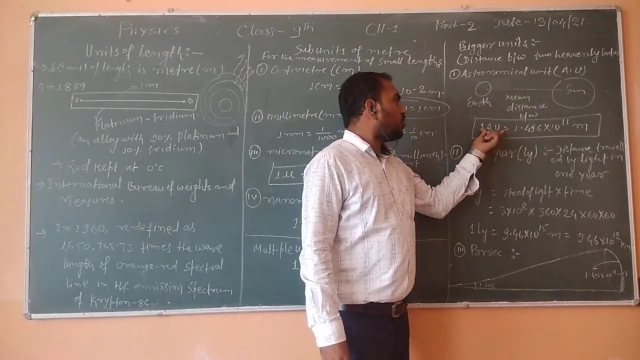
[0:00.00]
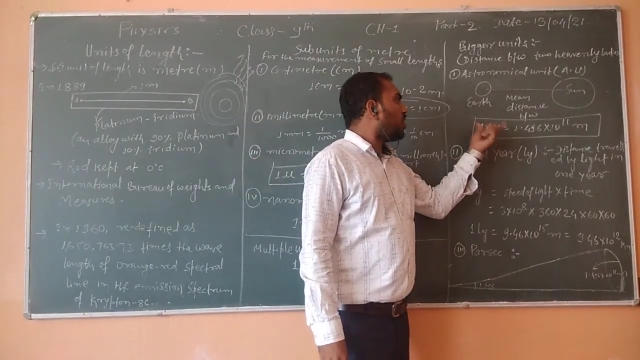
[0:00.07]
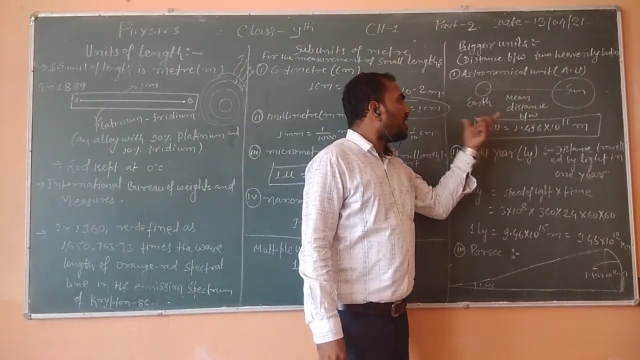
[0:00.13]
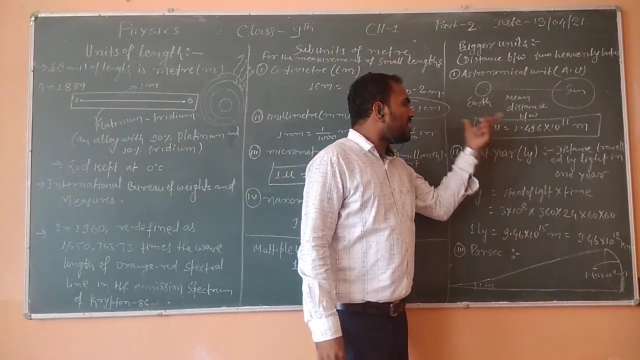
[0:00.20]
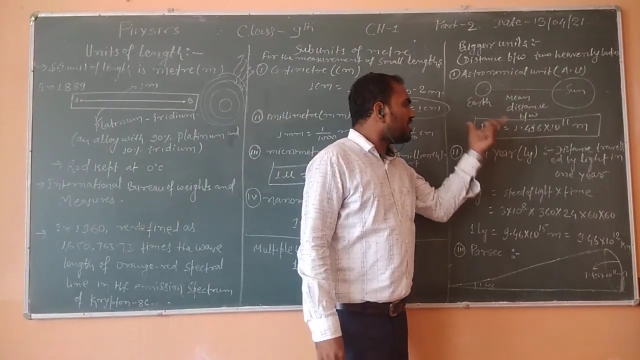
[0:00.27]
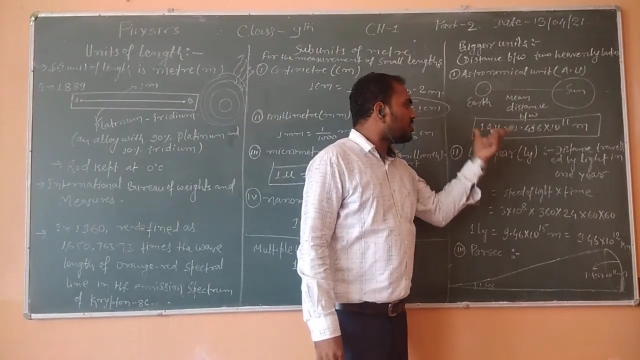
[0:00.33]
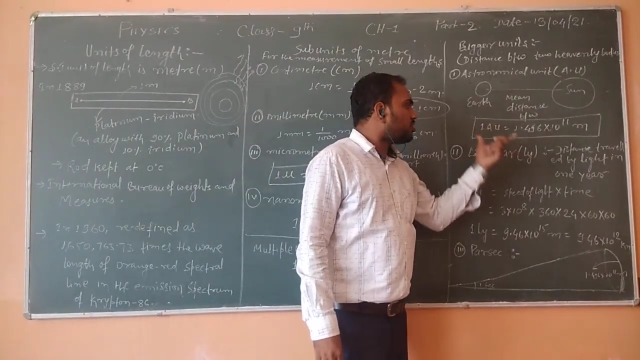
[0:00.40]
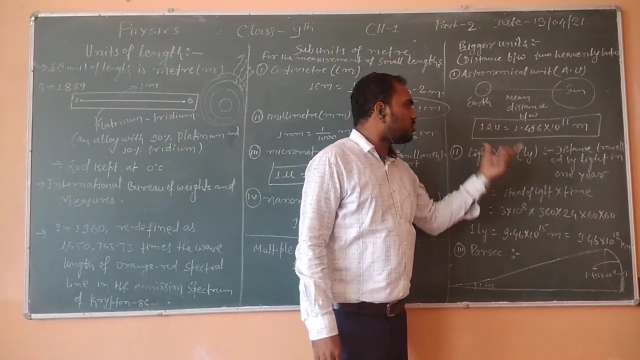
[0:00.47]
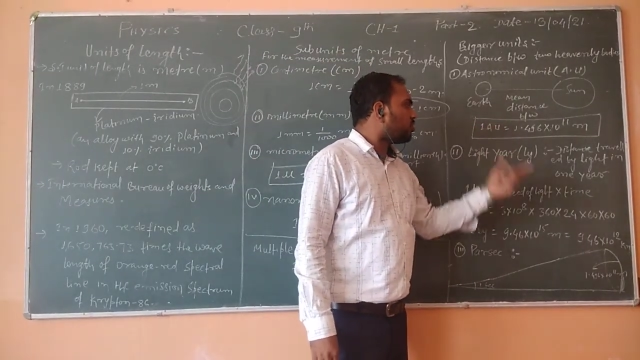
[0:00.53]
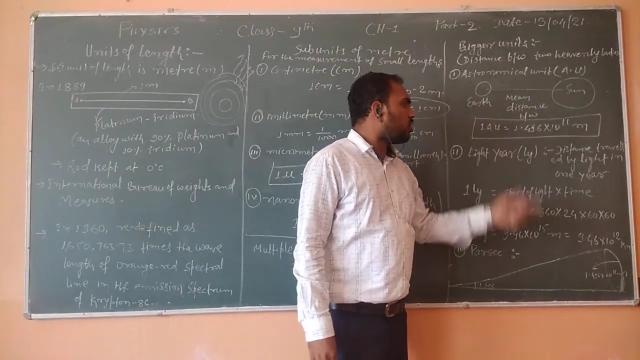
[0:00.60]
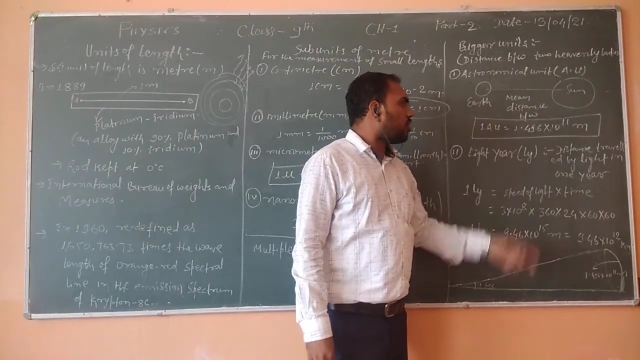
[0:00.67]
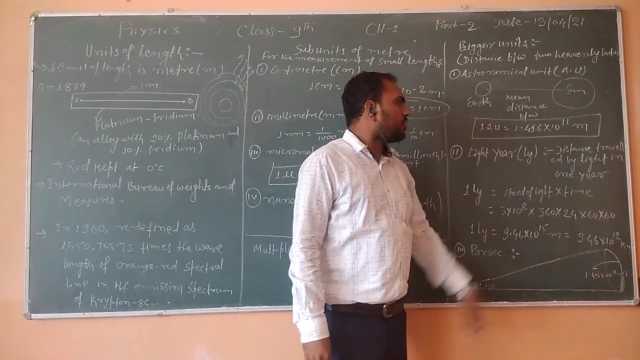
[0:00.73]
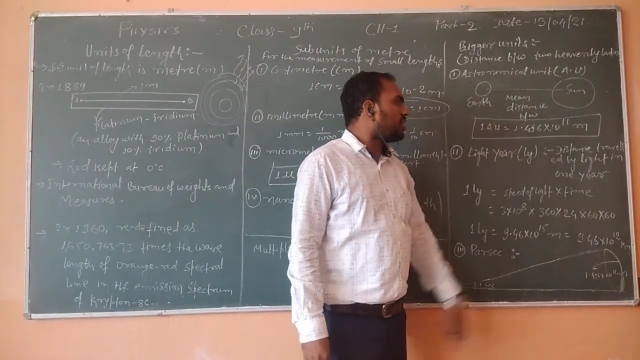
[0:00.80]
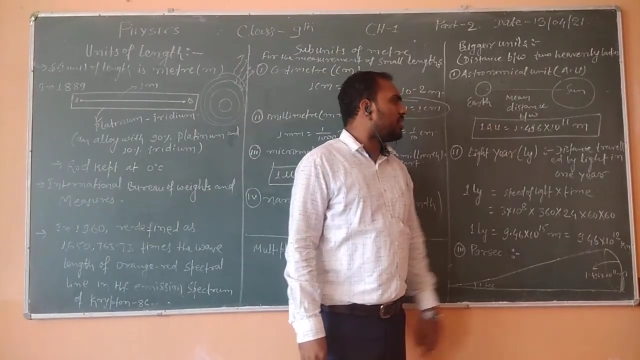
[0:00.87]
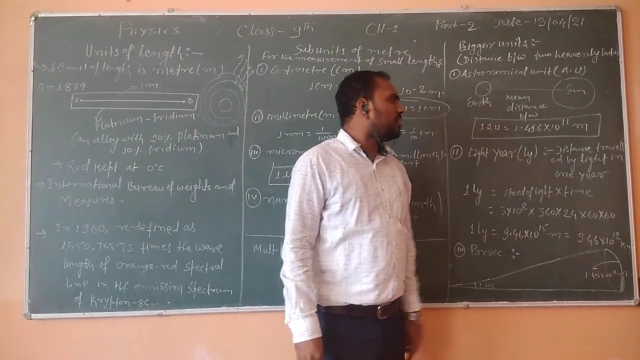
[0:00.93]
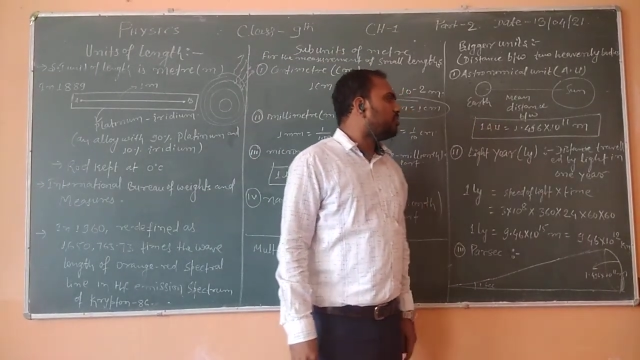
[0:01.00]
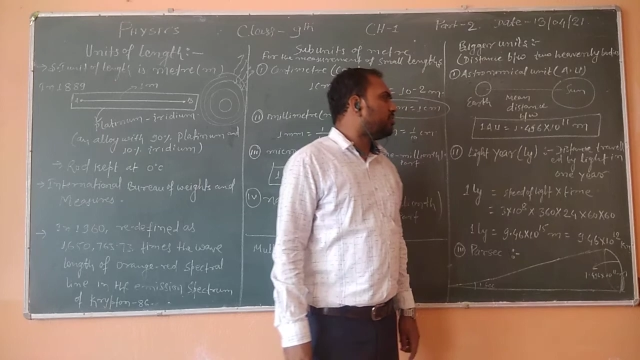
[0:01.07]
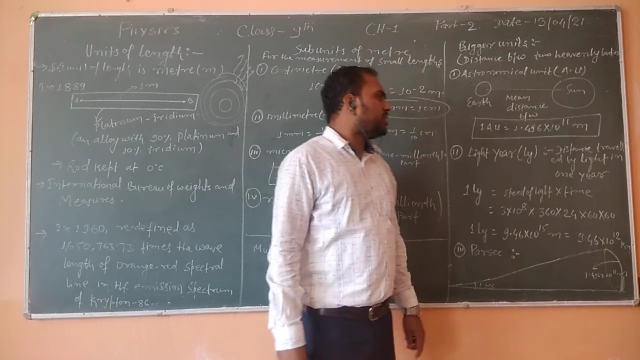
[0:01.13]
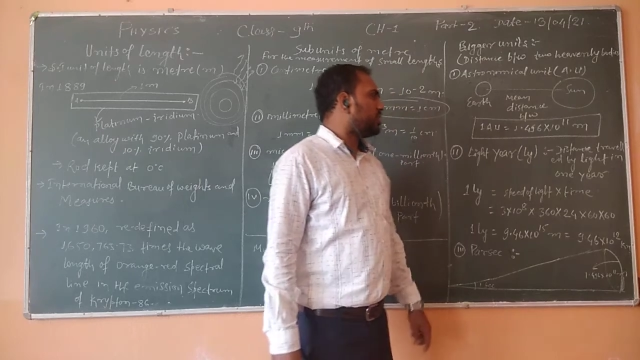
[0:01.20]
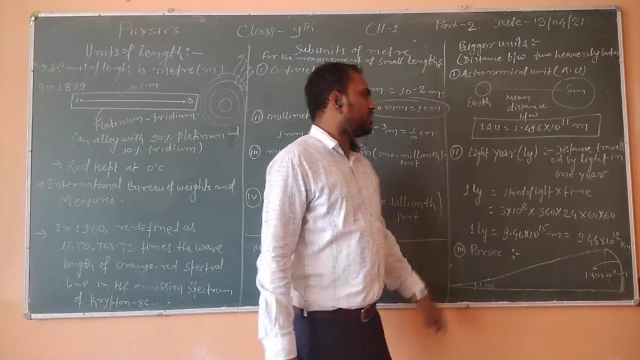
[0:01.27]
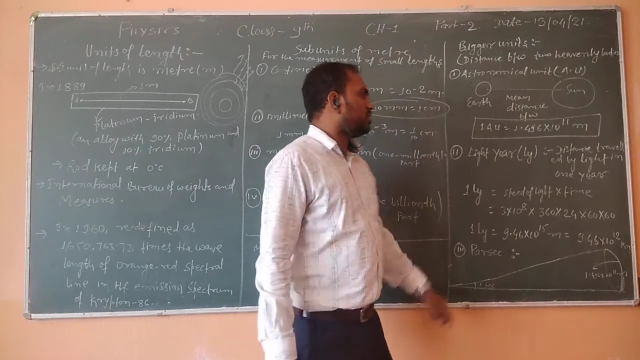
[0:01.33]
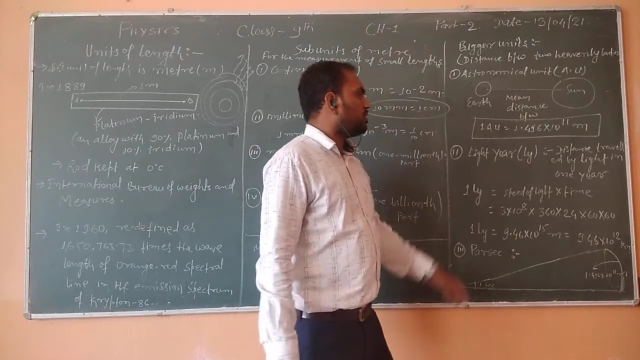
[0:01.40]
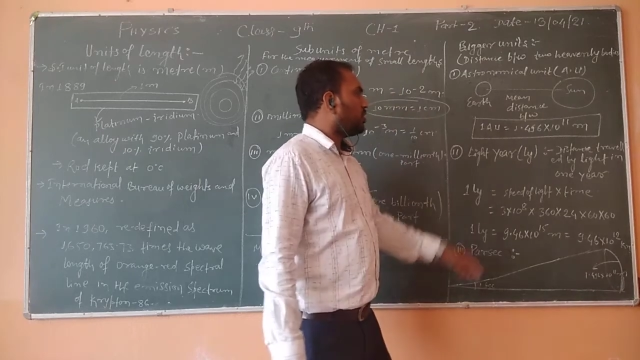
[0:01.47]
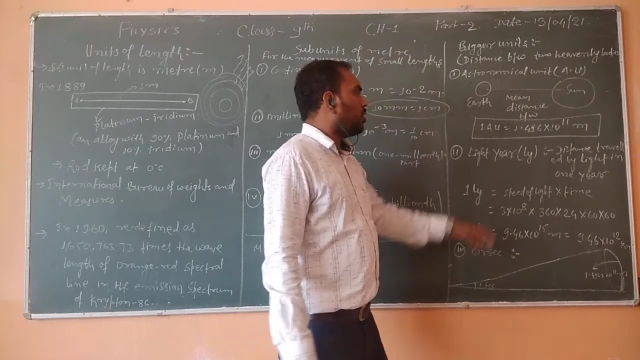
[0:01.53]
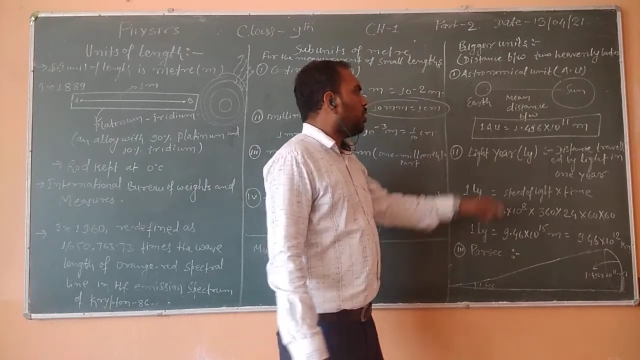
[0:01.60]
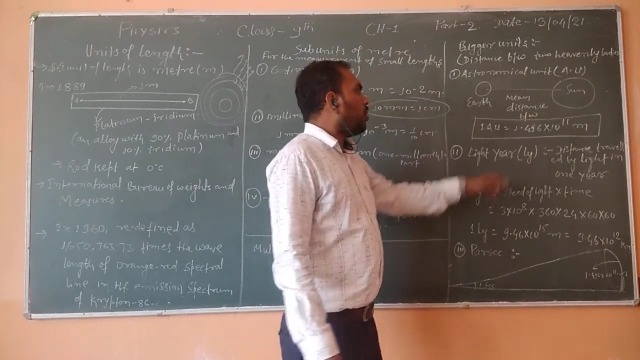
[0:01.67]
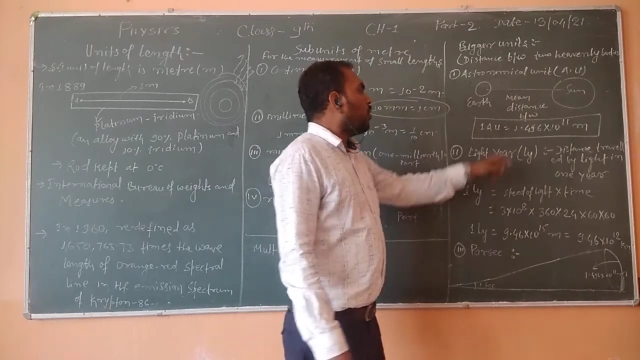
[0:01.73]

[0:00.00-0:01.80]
One astronomical unit is